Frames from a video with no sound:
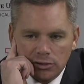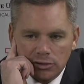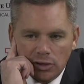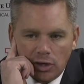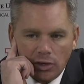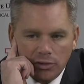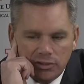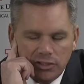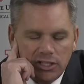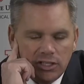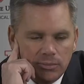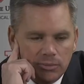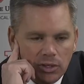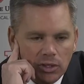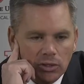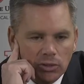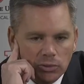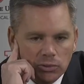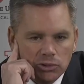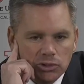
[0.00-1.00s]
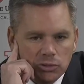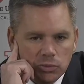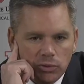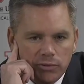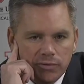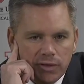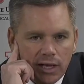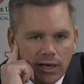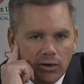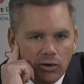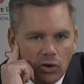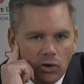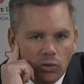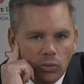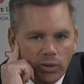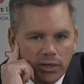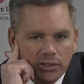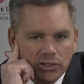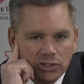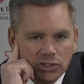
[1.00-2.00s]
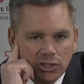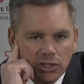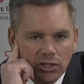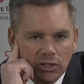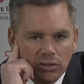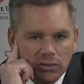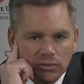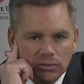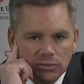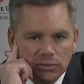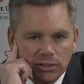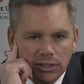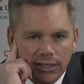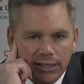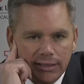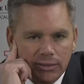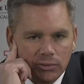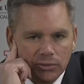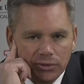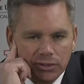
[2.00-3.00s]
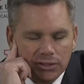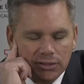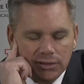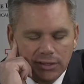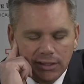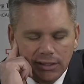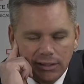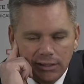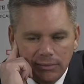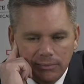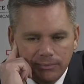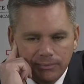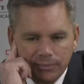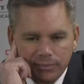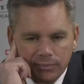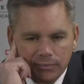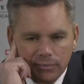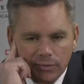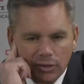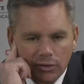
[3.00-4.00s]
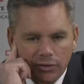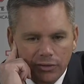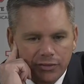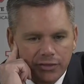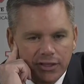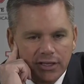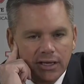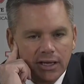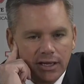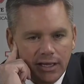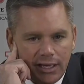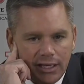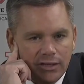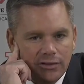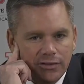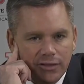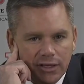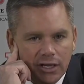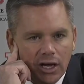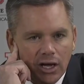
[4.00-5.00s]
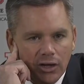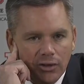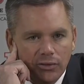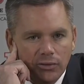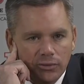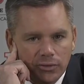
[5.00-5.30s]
our team knows we've got a long ways to go. I don't think they think anything other